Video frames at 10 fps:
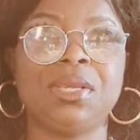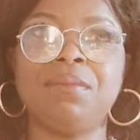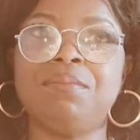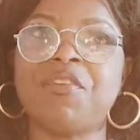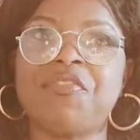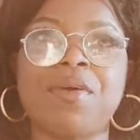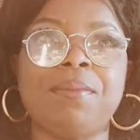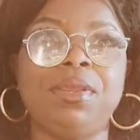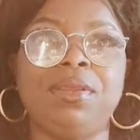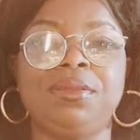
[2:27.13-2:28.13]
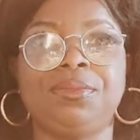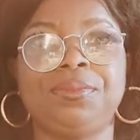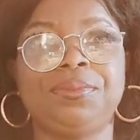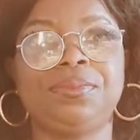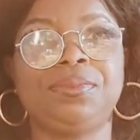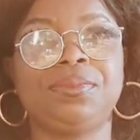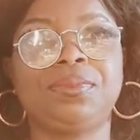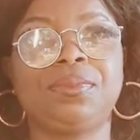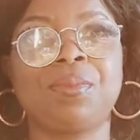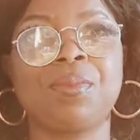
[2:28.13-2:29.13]
My family,
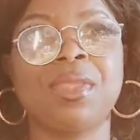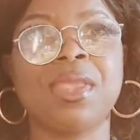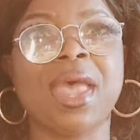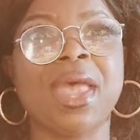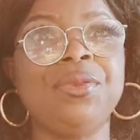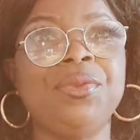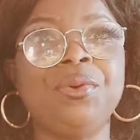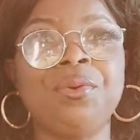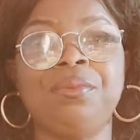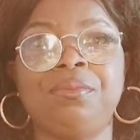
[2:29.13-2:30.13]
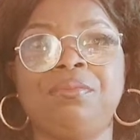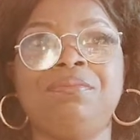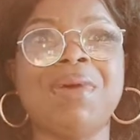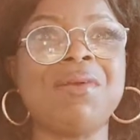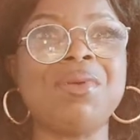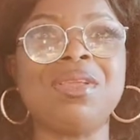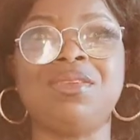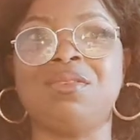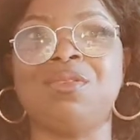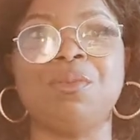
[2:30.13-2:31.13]
I know marriage
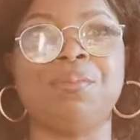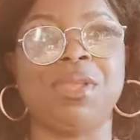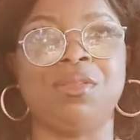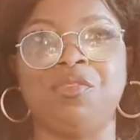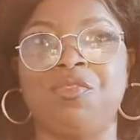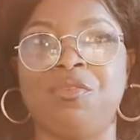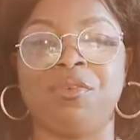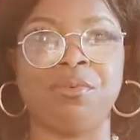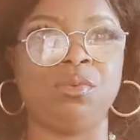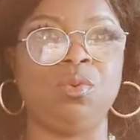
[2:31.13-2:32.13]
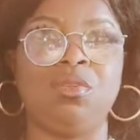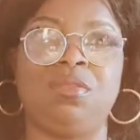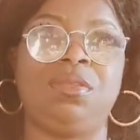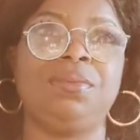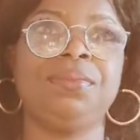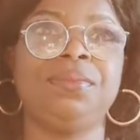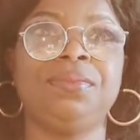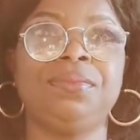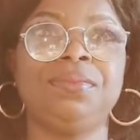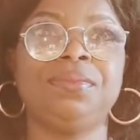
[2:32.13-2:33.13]
is no bed of roses.
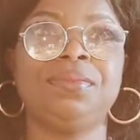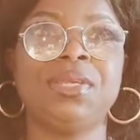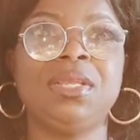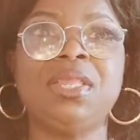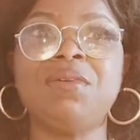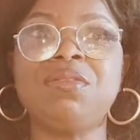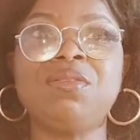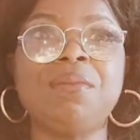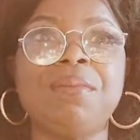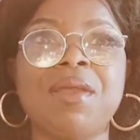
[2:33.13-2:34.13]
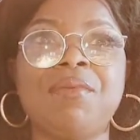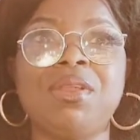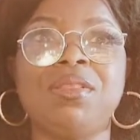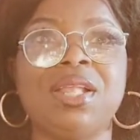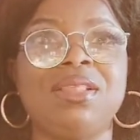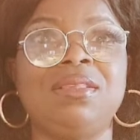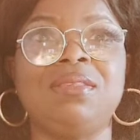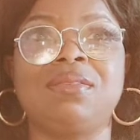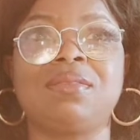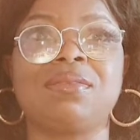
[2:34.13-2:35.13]
There is no marriage that
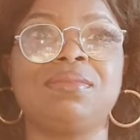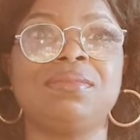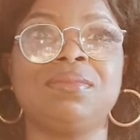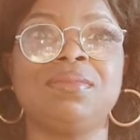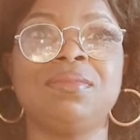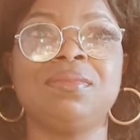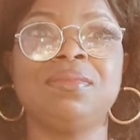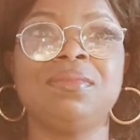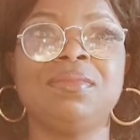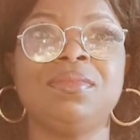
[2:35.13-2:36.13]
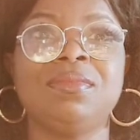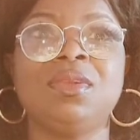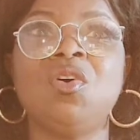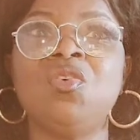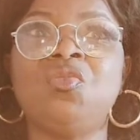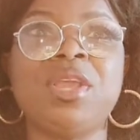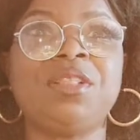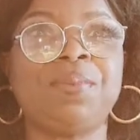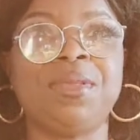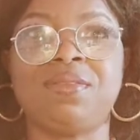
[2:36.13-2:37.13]
is
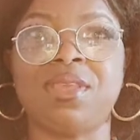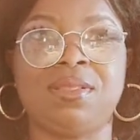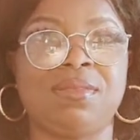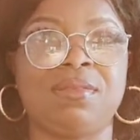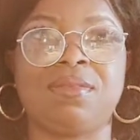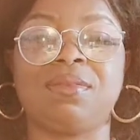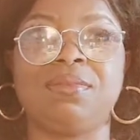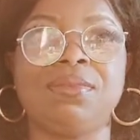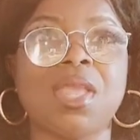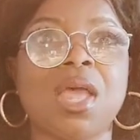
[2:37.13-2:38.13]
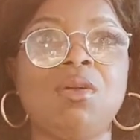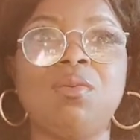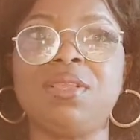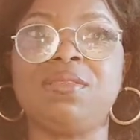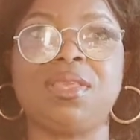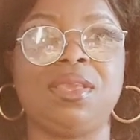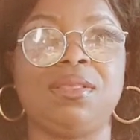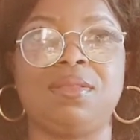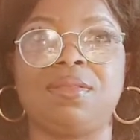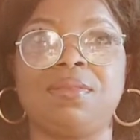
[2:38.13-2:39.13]
100%. I always say
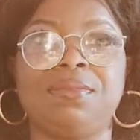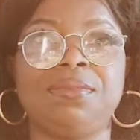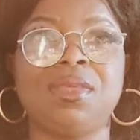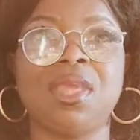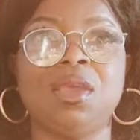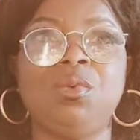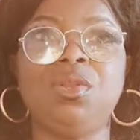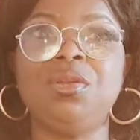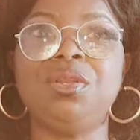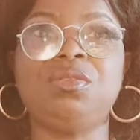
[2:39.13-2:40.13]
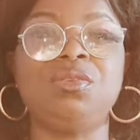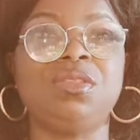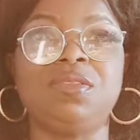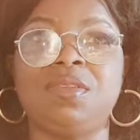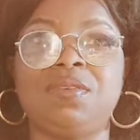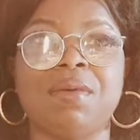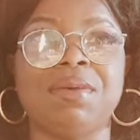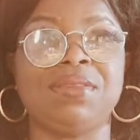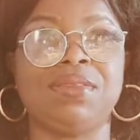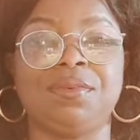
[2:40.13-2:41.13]
it. We don't need to deceive
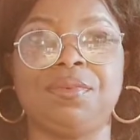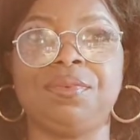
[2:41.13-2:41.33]
ourselves.